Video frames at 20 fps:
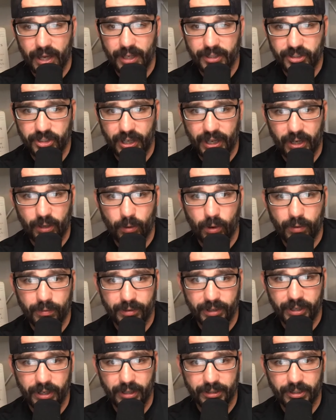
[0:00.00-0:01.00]
channel
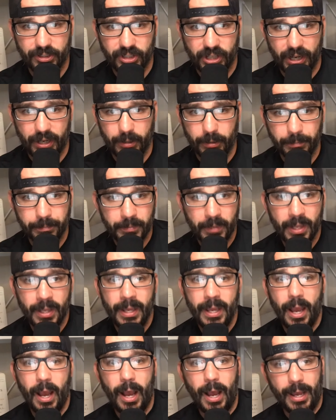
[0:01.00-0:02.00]
over here at the channel.
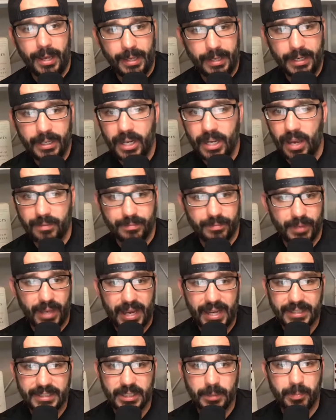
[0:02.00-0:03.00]
And then you have
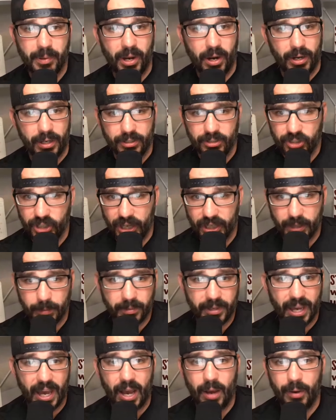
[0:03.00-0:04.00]
A.T. Perry, Jacob
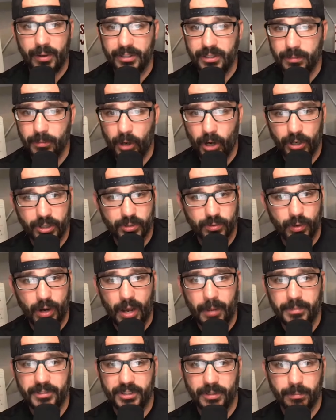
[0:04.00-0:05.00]
Cowan, Demarcus
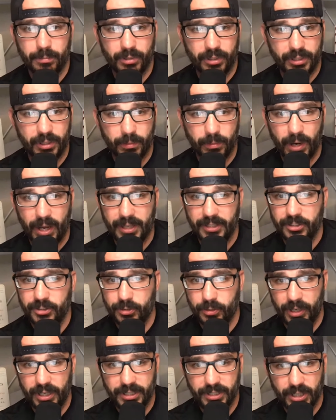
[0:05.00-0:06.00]
Robinson, Brendan Rice,
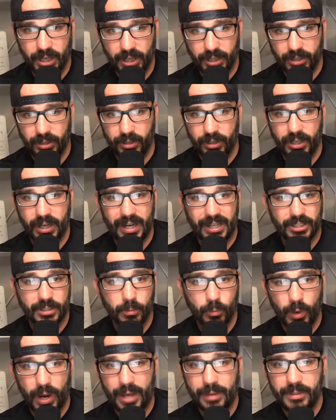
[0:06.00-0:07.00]
Trey Tucker, kind of
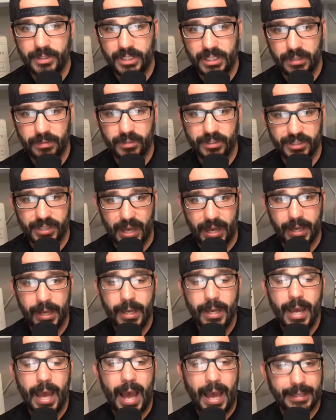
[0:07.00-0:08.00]
some wide receivers that
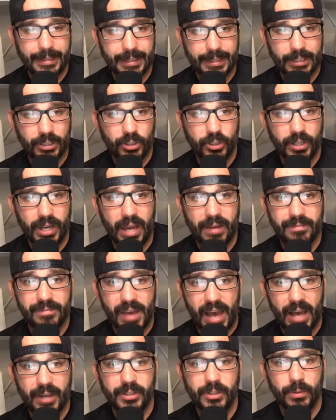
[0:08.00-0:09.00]
I think could have
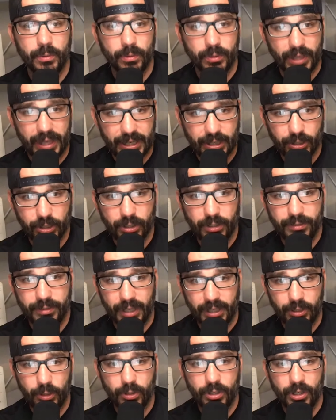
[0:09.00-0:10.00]
value later
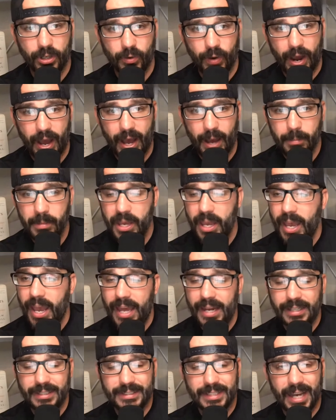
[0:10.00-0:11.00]
that you could grab.
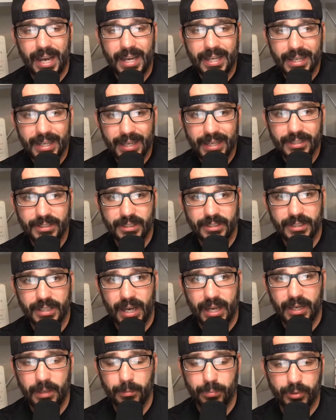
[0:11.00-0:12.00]
And in tight ends and
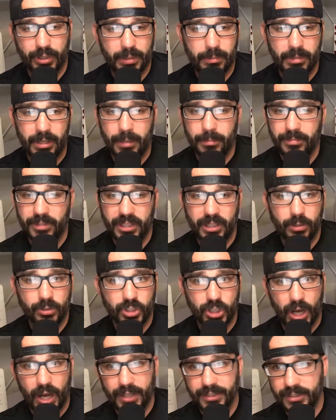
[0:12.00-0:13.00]
tight end premium, Theo
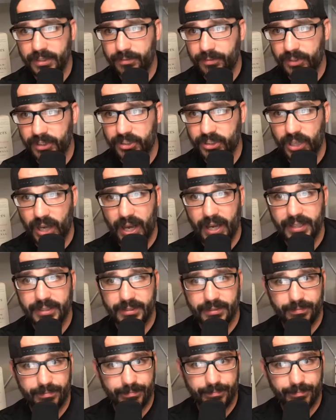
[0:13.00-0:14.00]
Johnson for the
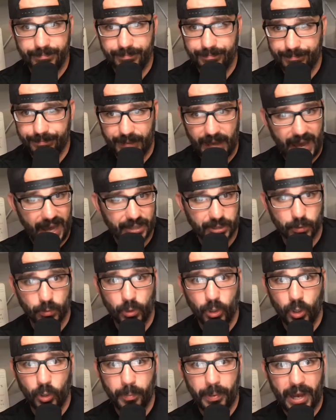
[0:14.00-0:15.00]
Giants has a
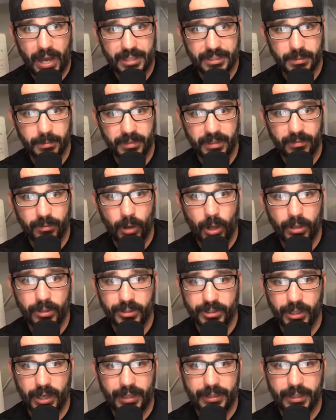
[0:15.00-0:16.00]
role possibly if
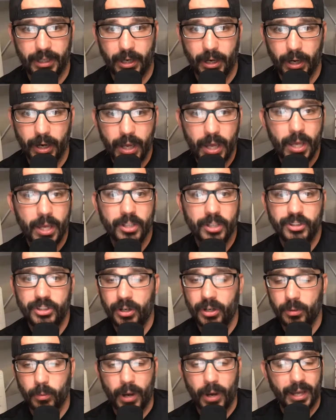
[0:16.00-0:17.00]
Waller's not there.
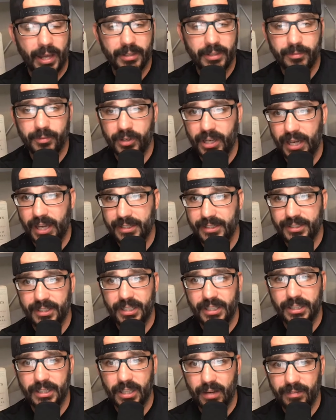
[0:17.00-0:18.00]
Jared Wiley for Kansas
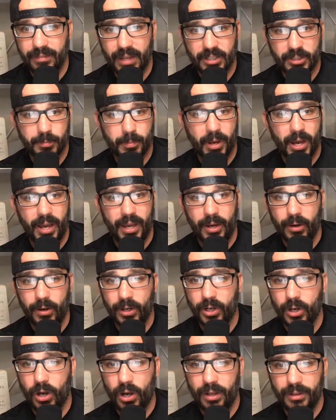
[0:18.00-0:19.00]
City, love that spot.
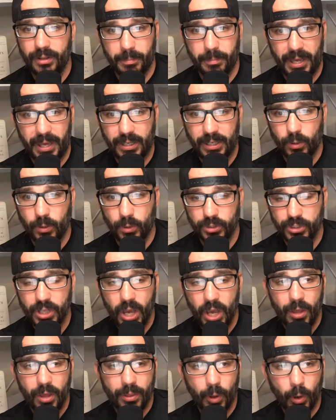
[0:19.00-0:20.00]
Eric All, the Bengals.
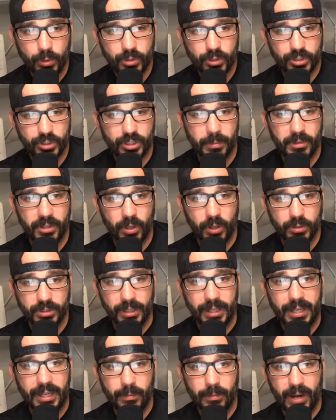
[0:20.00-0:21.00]
Those are some of those
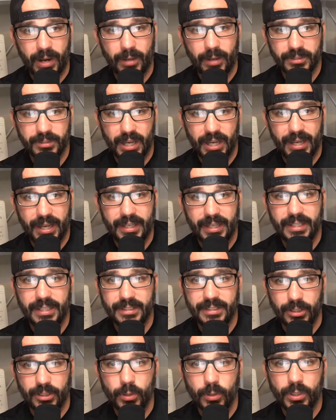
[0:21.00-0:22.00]
late round tight ends
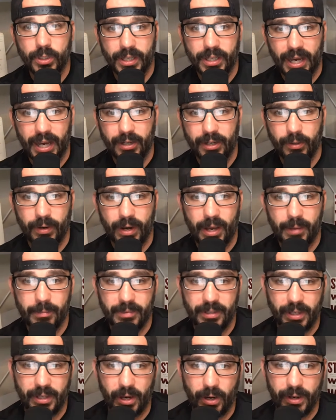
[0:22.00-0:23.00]
that you could kind of grab
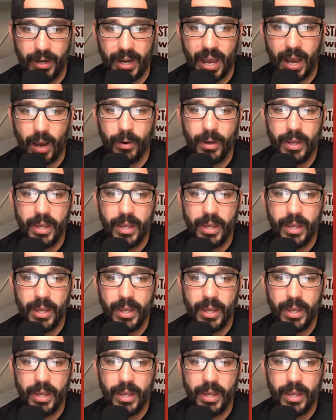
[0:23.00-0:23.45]
in there. Now,